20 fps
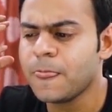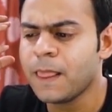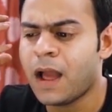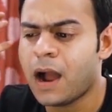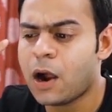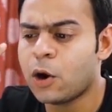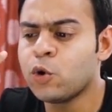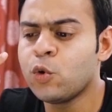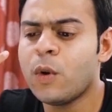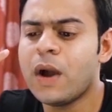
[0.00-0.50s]

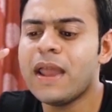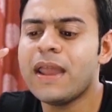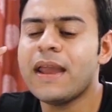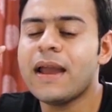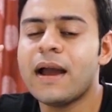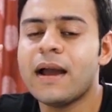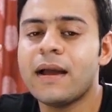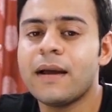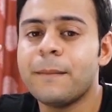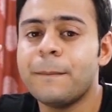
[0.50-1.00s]
How do
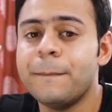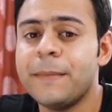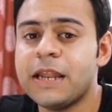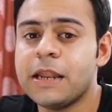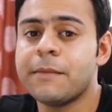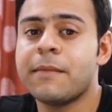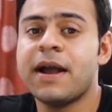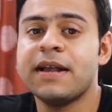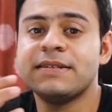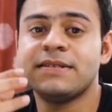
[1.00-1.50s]
I
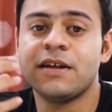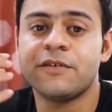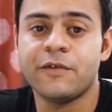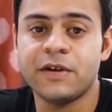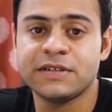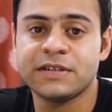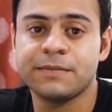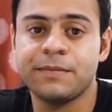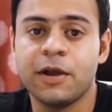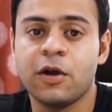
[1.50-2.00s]
minimize the
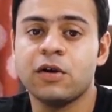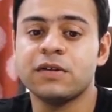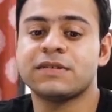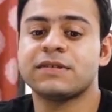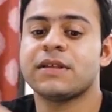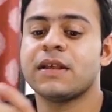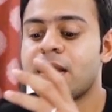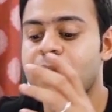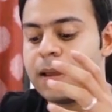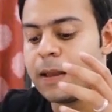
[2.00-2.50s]
risk?
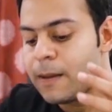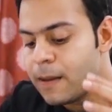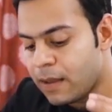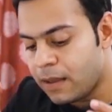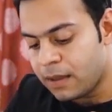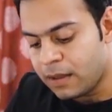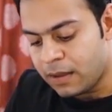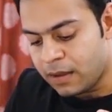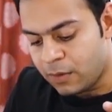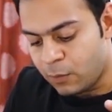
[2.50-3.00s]
Because
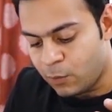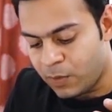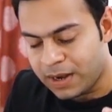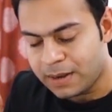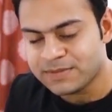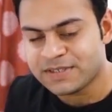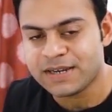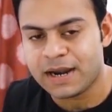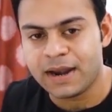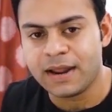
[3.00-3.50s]
when
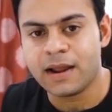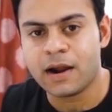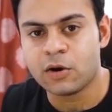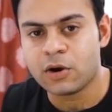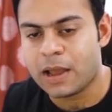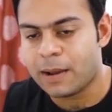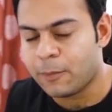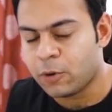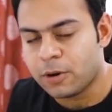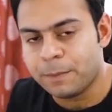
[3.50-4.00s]
I'm starting
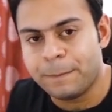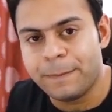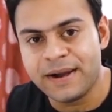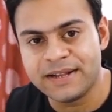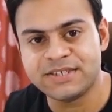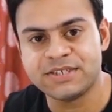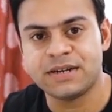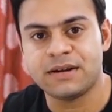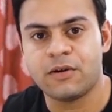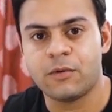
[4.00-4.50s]
out, I'm on a
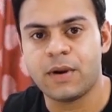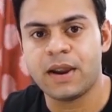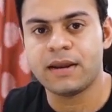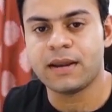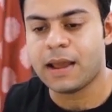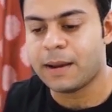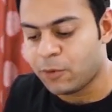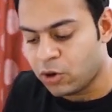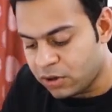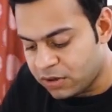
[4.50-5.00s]
budget,
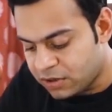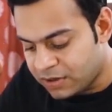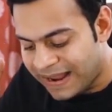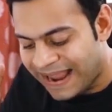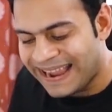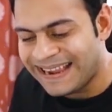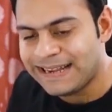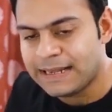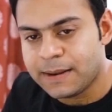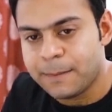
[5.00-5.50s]
right? I'm on a
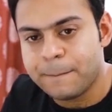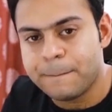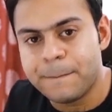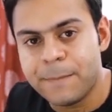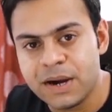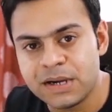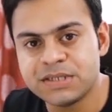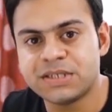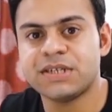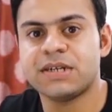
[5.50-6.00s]
tight
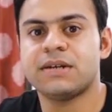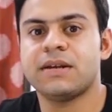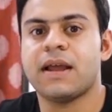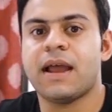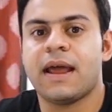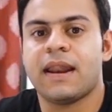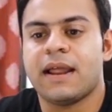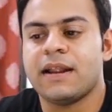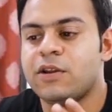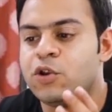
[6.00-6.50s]
budget
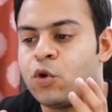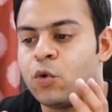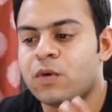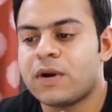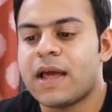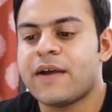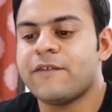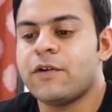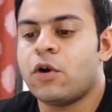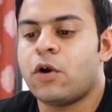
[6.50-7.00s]
and I
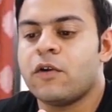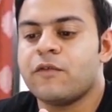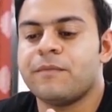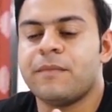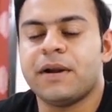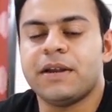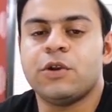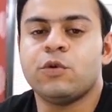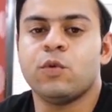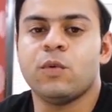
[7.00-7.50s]
don't have a lot of
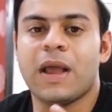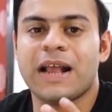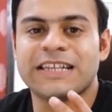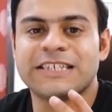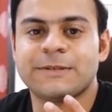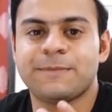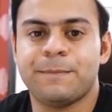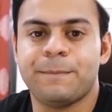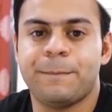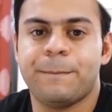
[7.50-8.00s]
money to
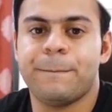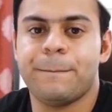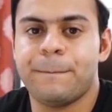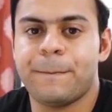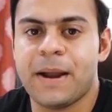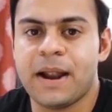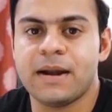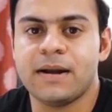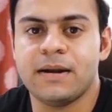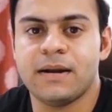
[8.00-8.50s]

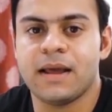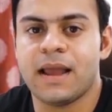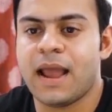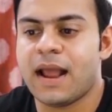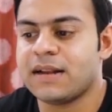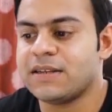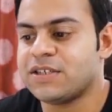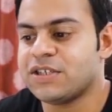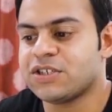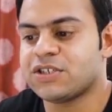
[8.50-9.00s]
expend
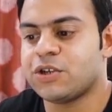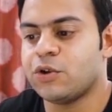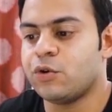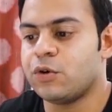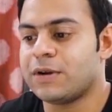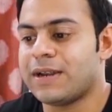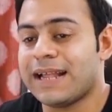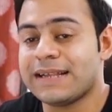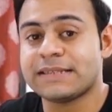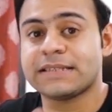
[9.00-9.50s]
and just
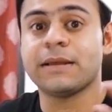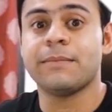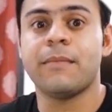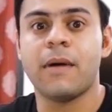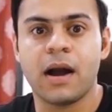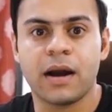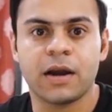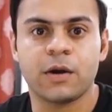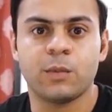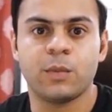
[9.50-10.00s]
test the
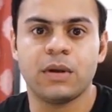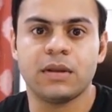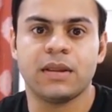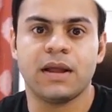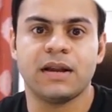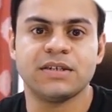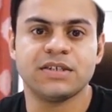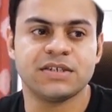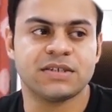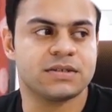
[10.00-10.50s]
market with,
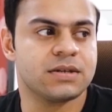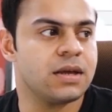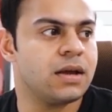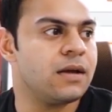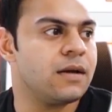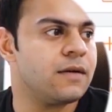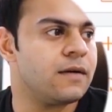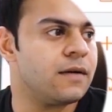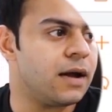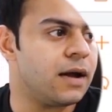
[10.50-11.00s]
and just
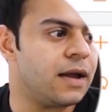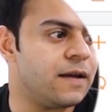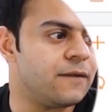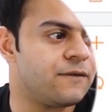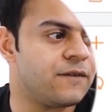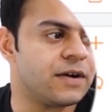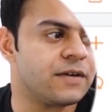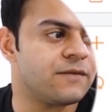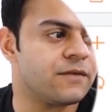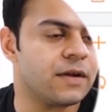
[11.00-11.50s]

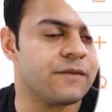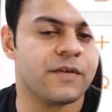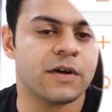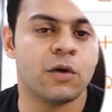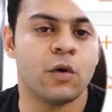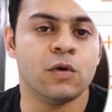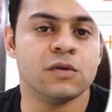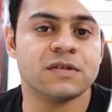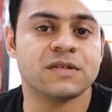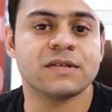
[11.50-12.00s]
if
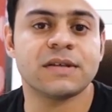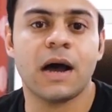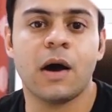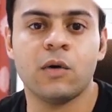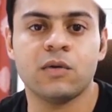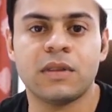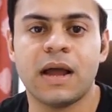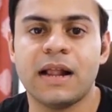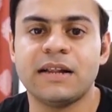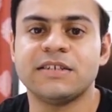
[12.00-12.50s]
it goes
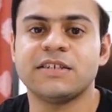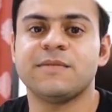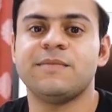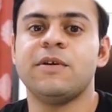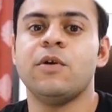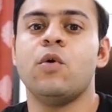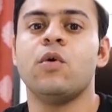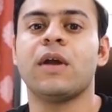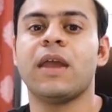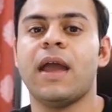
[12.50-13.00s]
south, I'll just
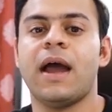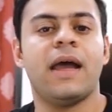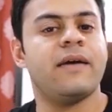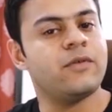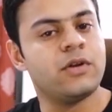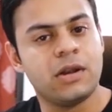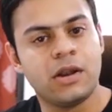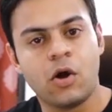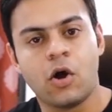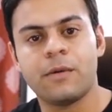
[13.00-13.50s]
be okay. I
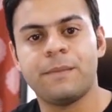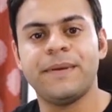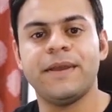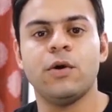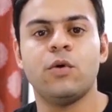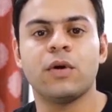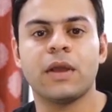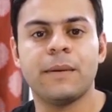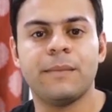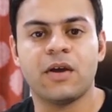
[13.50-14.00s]
will not be
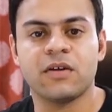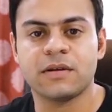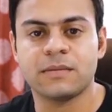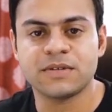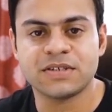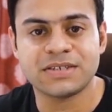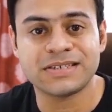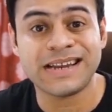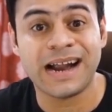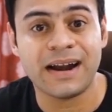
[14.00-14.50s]
okay because I'm
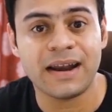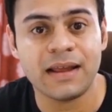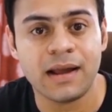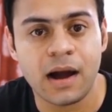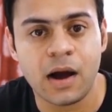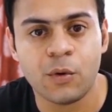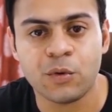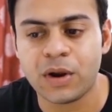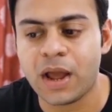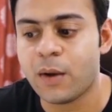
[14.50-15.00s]
just starting
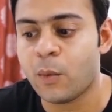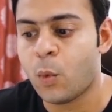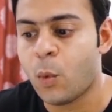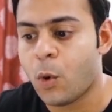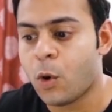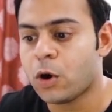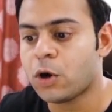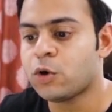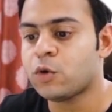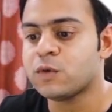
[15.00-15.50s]
out. I
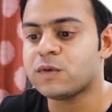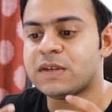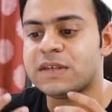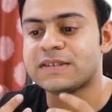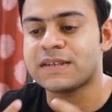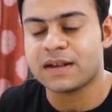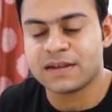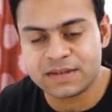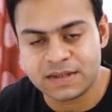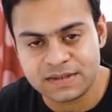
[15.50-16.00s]
want to see
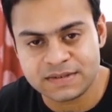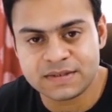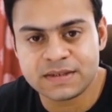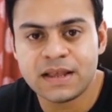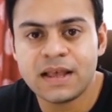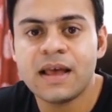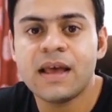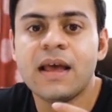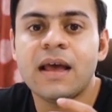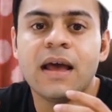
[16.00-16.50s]

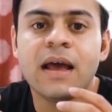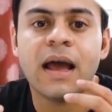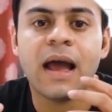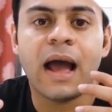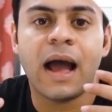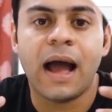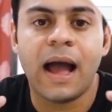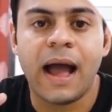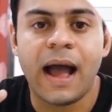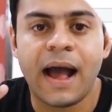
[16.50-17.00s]
success
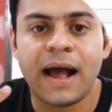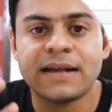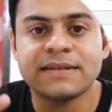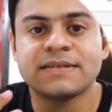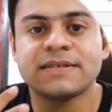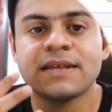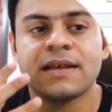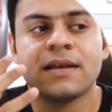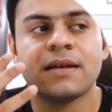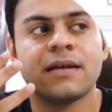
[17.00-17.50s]

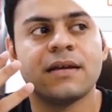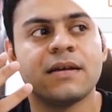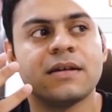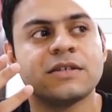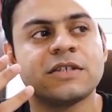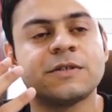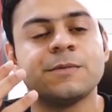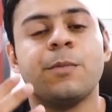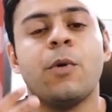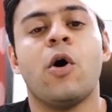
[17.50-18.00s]
as
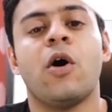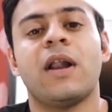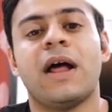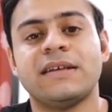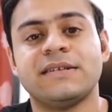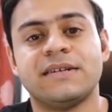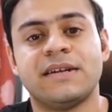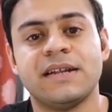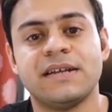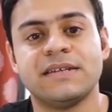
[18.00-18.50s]
small
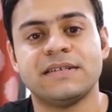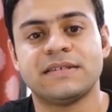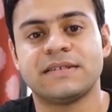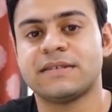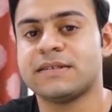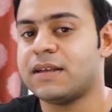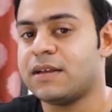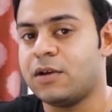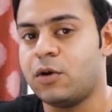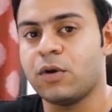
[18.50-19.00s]
as it
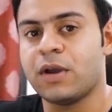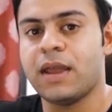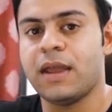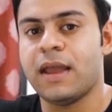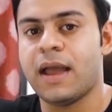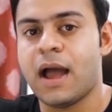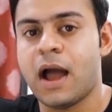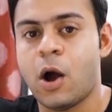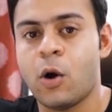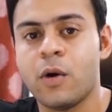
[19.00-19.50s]
is.
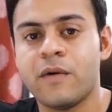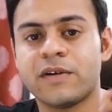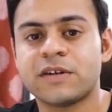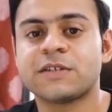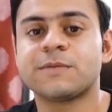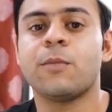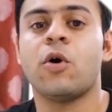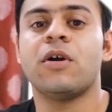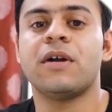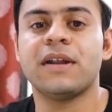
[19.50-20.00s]
Okay, however
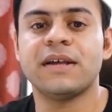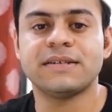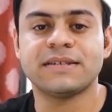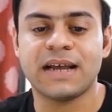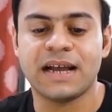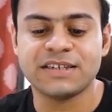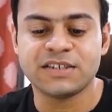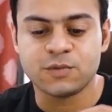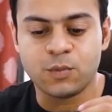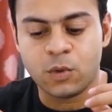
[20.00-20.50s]
small it is,
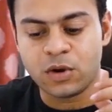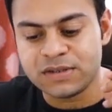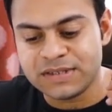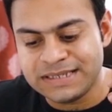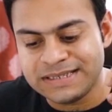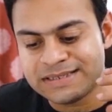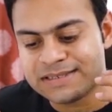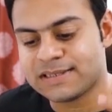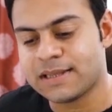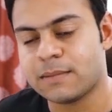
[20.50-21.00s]
I just want to
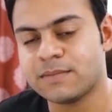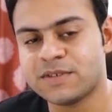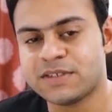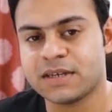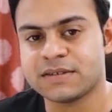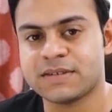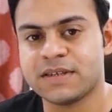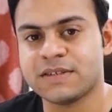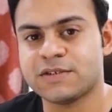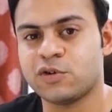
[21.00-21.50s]
see some
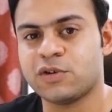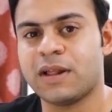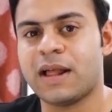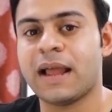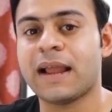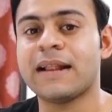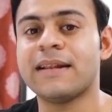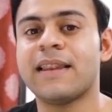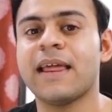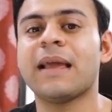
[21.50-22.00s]
success so
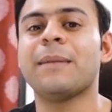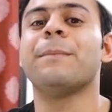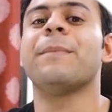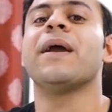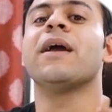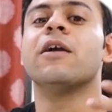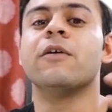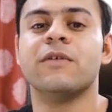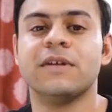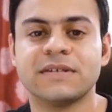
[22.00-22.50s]
that I can take
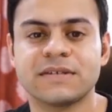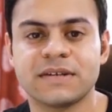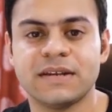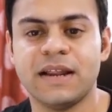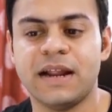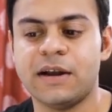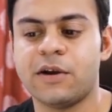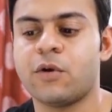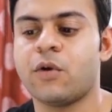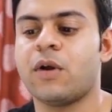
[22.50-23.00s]
bigger risk
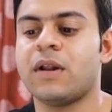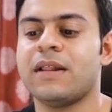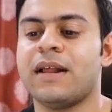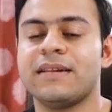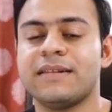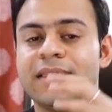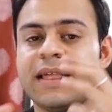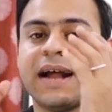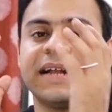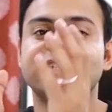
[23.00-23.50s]
later on,
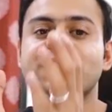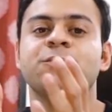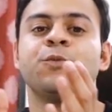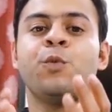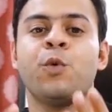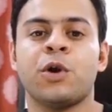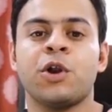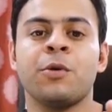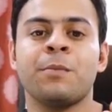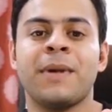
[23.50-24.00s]
and that's
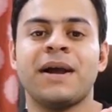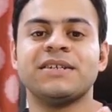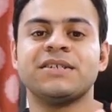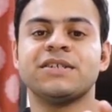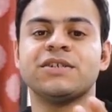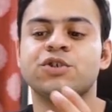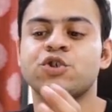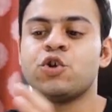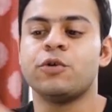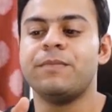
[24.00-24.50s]
what your
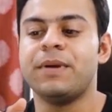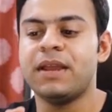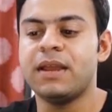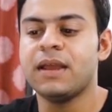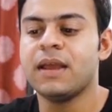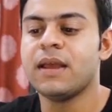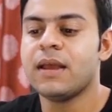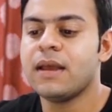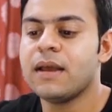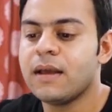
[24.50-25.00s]
mindset should
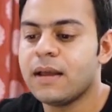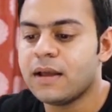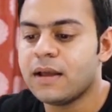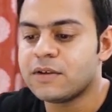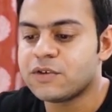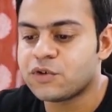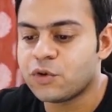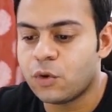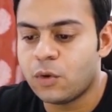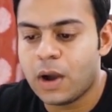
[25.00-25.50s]
be.
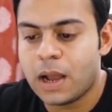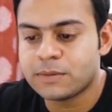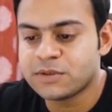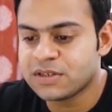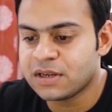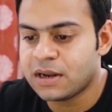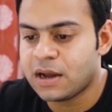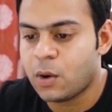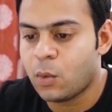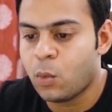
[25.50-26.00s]
So I'm
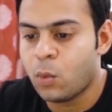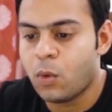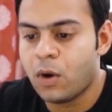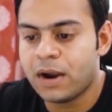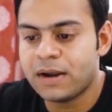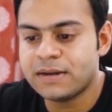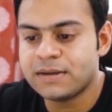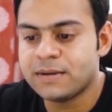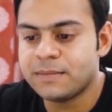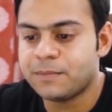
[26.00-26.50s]
just going to
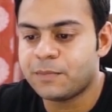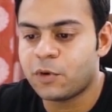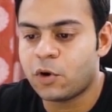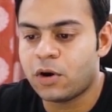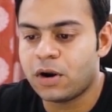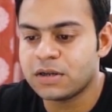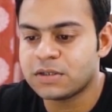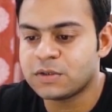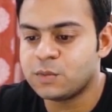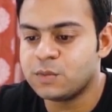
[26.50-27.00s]
avoid
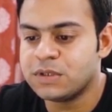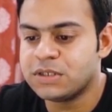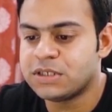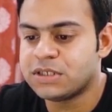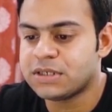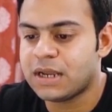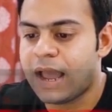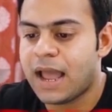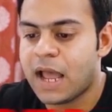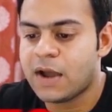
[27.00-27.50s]
products
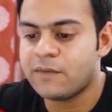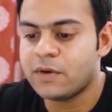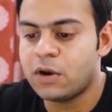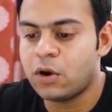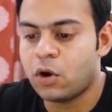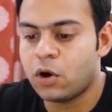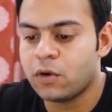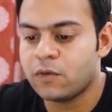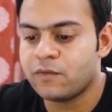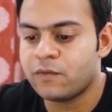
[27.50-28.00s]
which have a
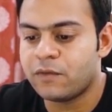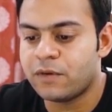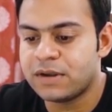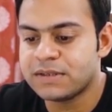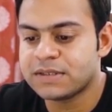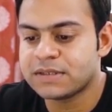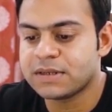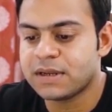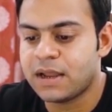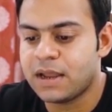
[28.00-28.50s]
lot of
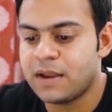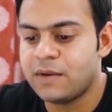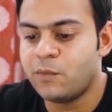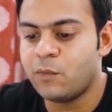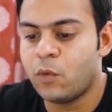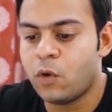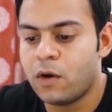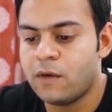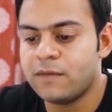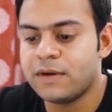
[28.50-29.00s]
risk
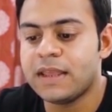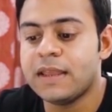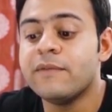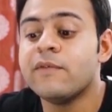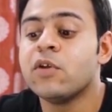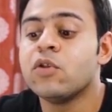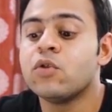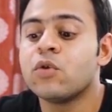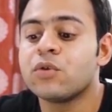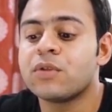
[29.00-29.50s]
involved,
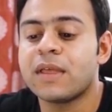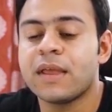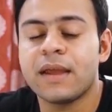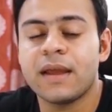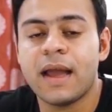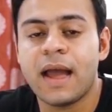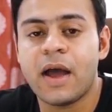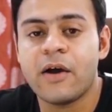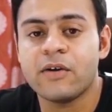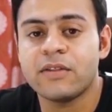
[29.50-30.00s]
even though they
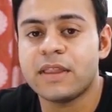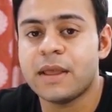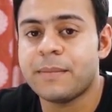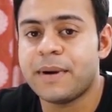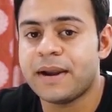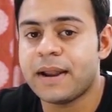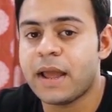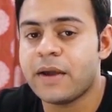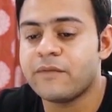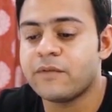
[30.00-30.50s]

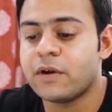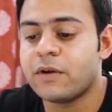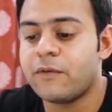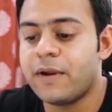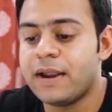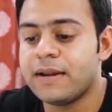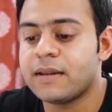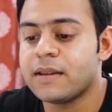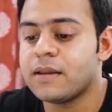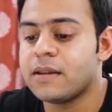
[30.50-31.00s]
might have
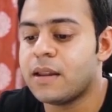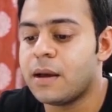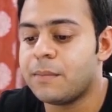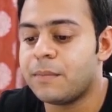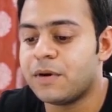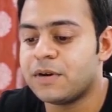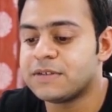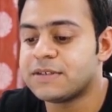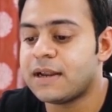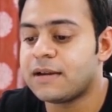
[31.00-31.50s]
great
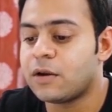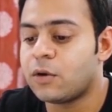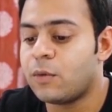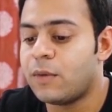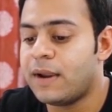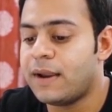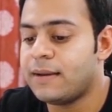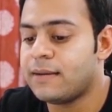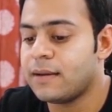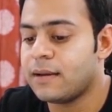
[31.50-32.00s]
numbers and
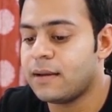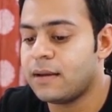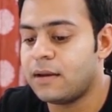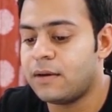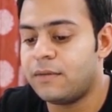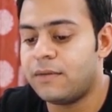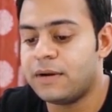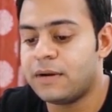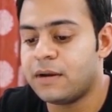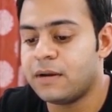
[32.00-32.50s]
great
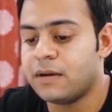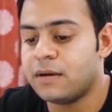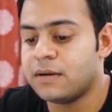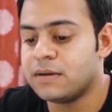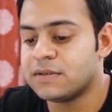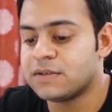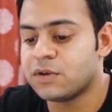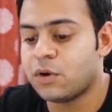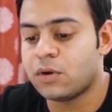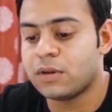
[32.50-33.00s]

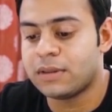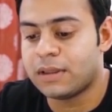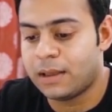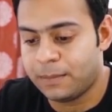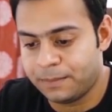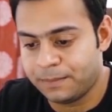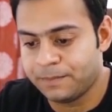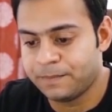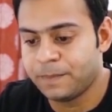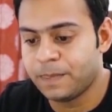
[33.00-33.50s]
returns on
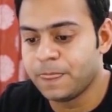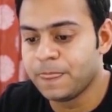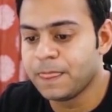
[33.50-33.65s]
them.